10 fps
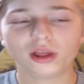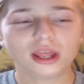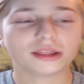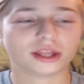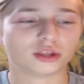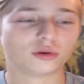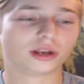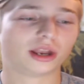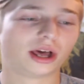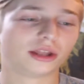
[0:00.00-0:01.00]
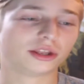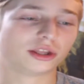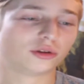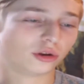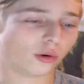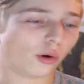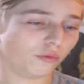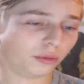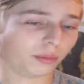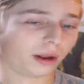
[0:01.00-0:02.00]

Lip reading: that you can go over. But